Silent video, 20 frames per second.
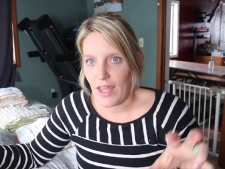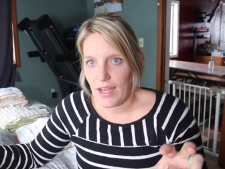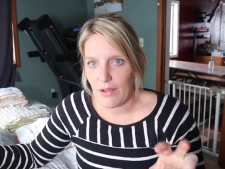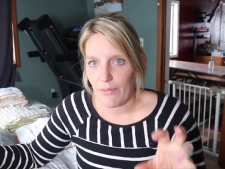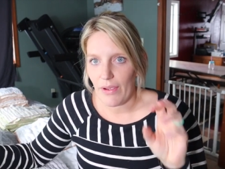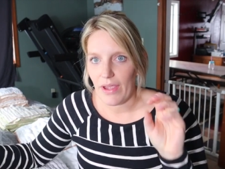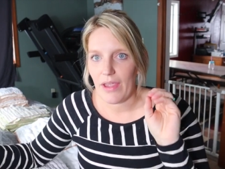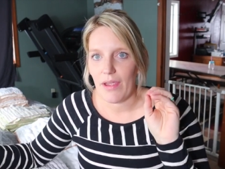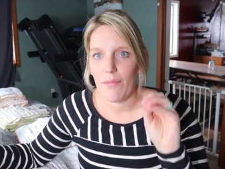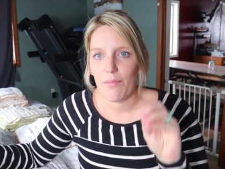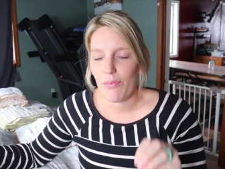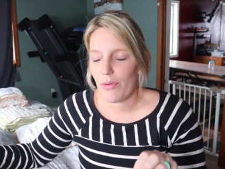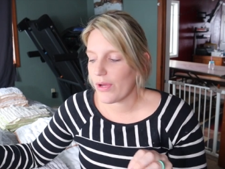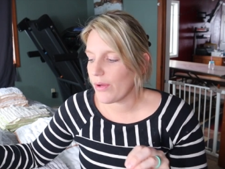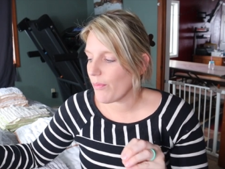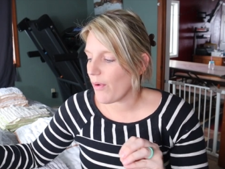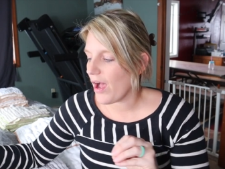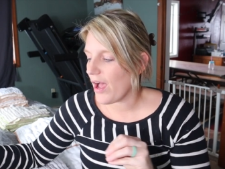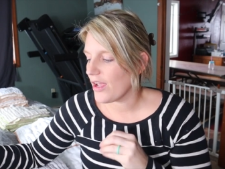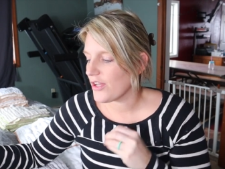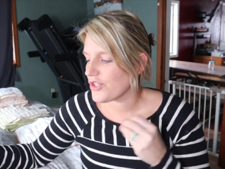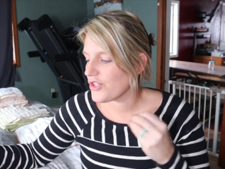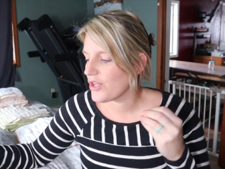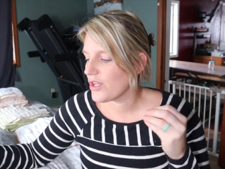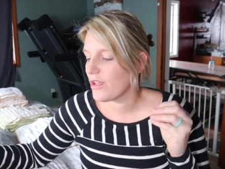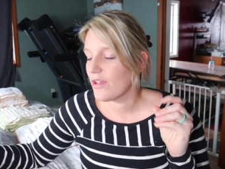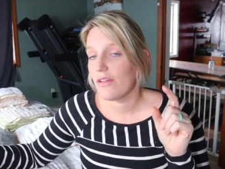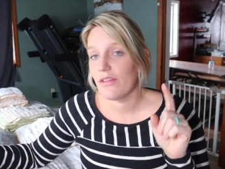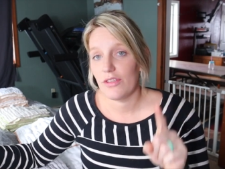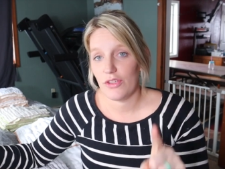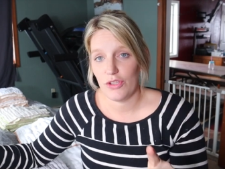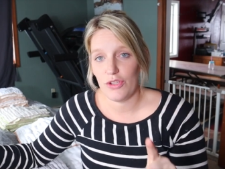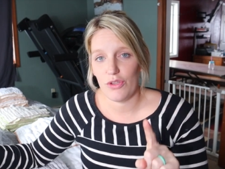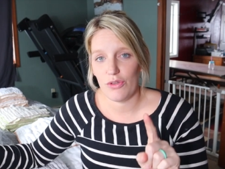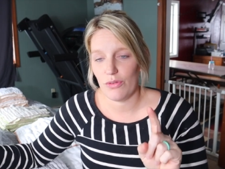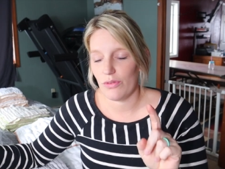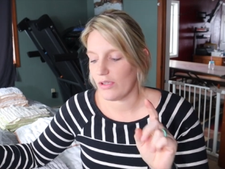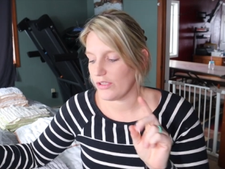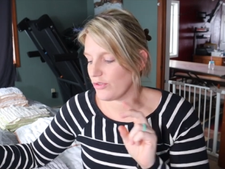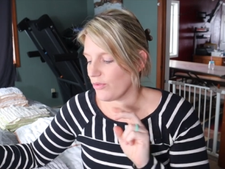Anyway, pre-wash, you
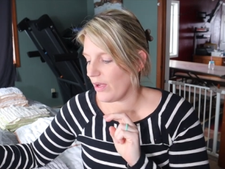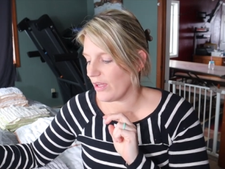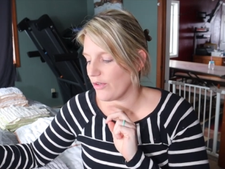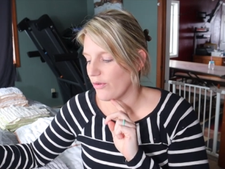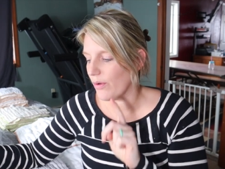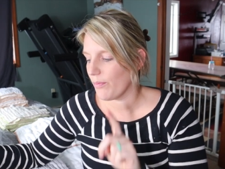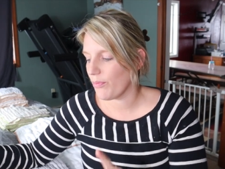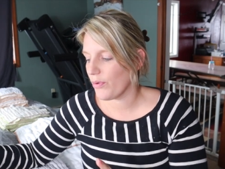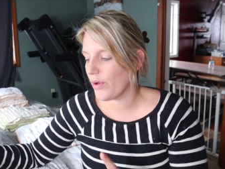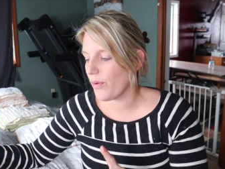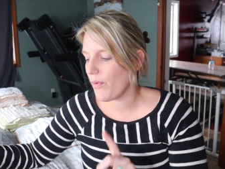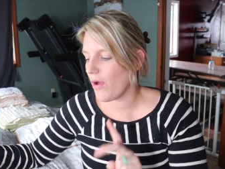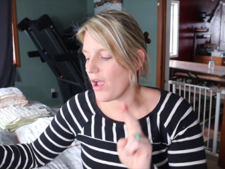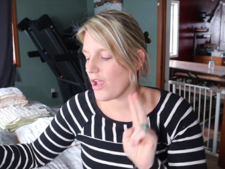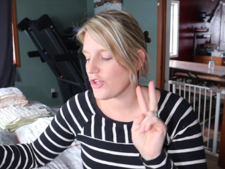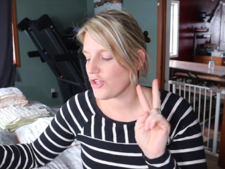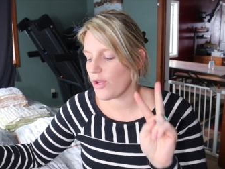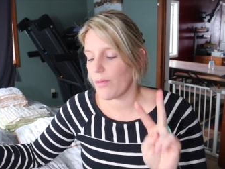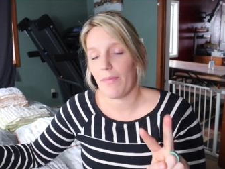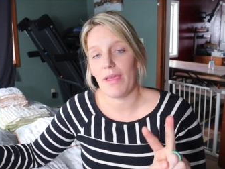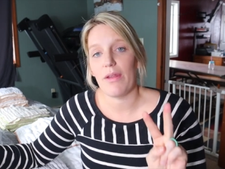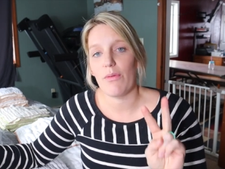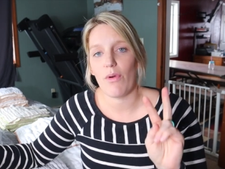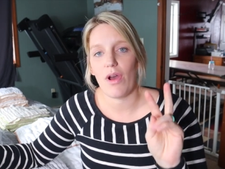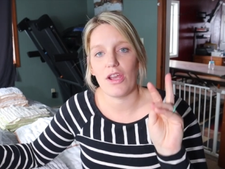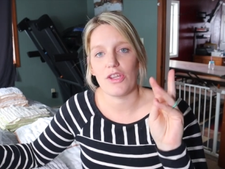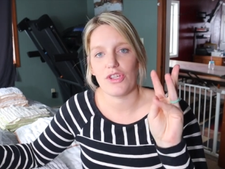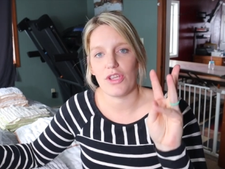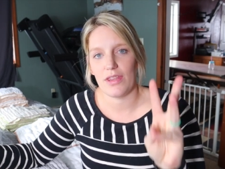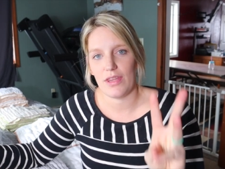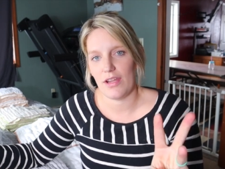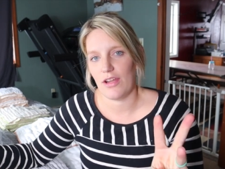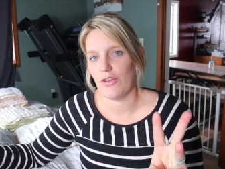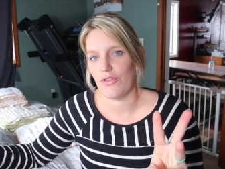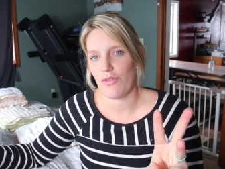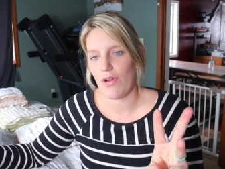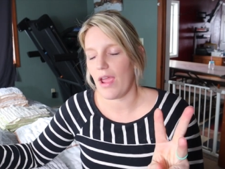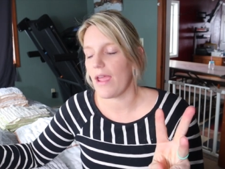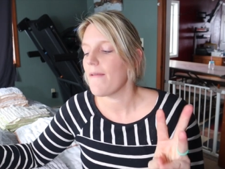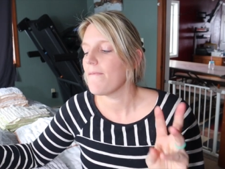do, so I do a pre-wash, a main wash, and then a
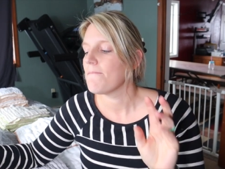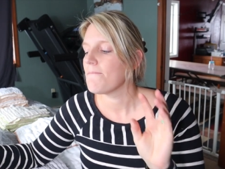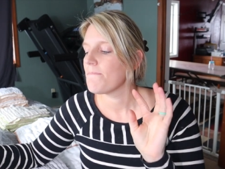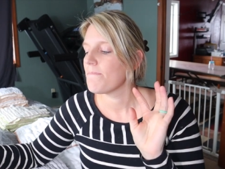dry.